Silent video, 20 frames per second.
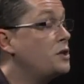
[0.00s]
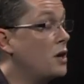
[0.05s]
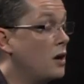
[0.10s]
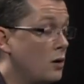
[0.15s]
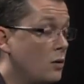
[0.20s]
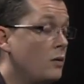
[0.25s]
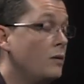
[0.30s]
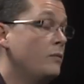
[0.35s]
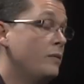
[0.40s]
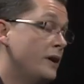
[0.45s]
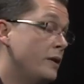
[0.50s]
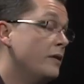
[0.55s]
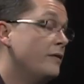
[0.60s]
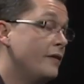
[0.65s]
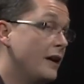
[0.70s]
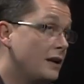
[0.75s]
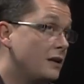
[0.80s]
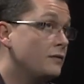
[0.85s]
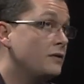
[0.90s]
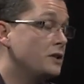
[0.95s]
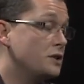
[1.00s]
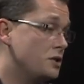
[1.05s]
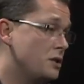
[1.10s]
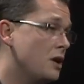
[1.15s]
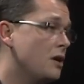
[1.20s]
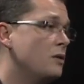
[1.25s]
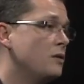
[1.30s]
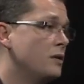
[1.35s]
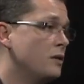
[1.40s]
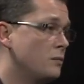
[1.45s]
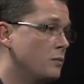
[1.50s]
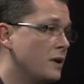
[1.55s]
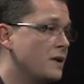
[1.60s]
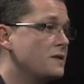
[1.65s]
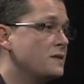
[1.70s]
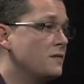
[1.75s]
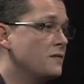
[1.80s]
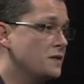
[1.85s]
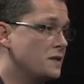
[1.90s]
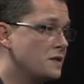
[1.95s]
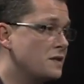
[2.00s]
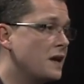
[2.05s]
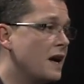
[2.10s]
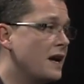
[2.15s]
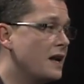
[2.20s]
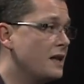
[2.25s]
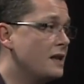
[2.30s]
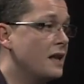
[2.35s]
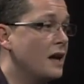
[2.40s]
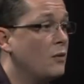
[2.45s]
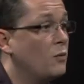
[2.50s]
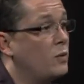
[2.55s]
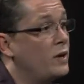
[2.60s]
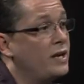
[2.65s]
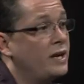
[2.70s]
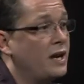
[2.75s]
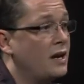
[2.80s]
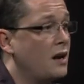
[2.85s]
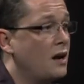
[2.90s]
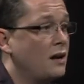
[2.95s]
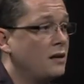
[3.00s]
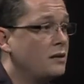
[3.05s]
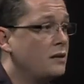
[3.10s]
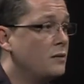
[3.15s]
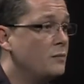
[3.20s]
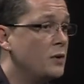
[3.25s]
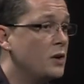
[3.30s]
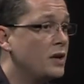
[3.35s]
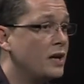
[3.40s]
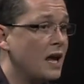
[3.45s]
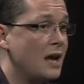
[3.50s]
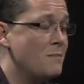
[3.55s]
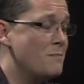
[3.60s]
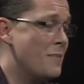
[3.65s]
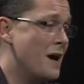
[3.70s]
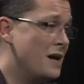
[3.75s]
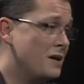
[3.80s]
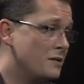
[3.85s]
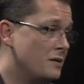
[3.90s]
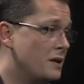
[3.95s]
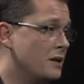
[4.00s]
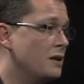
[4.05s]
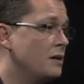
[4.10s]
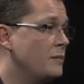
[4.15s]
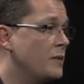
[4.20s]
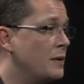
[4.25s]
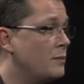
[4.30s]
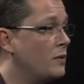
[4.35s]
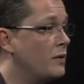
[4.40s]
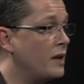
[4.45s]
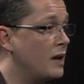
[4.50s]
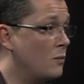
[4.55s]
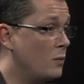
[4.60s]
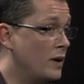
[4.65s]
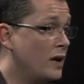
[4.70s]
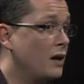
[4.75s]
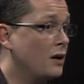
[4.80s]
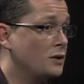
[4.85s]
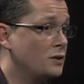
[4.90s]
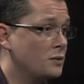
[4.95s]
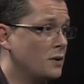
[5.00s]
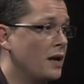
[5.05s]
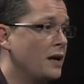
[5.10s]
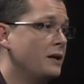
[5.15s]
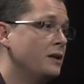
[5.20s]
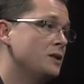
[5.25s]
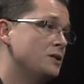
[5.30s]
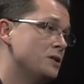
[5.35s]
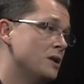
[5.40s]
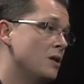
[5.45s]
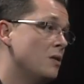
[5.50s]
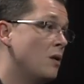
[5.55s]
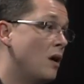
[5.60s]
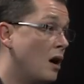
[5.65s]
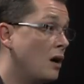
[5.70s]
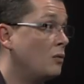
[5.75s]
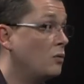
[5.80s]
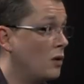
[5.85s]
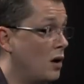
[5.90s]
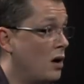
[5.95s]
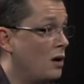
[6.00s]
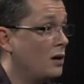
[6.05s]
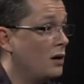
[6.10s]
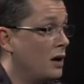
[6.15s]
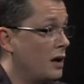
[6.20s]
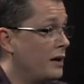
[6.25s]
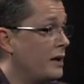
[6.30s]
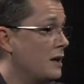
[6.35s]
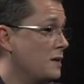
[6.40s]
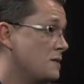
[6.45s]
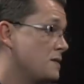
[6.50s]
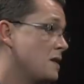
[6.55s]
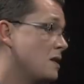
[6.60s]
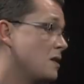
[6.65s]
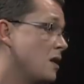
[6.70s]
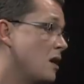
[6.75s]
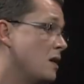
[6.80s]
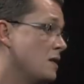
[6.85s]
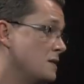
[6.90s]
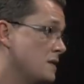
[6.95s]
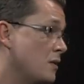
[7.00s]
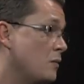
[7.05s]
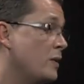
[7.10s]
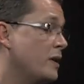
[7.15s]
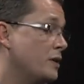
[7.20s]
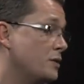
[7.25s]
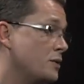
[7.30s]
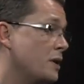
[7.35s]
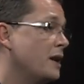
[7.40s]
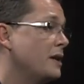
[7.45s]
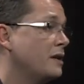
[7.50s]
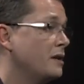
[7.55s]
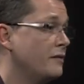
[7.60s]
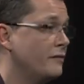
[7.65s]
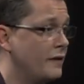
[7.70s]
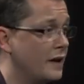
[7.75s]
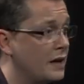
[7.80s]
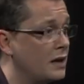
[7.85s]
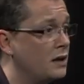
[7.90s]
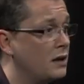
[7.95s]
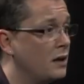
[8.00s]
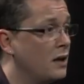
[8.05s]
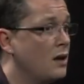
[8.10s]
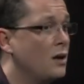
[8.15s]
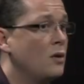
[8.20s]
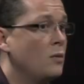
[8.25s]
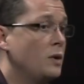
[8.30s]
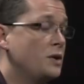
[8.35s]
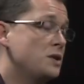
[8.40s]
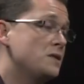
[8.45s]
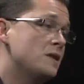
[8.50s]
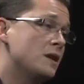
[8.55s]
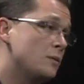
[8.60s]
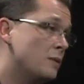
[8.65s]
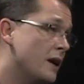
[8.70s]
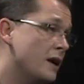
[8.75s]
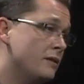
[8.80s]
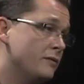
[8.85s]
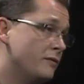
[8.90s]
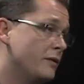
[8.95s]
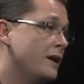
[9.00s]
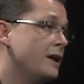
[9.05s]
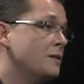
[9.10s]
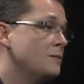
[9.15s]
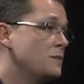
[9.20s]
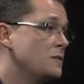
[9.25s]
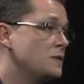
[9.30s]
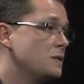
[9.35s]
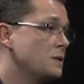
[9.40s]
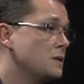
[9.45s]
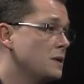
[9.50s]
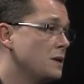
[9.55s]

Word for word: effectively show the rest of society that we cannot communicate better than the people that we are trying to show are wrong against the cause that we are trying to defend, which is our right and freedoms.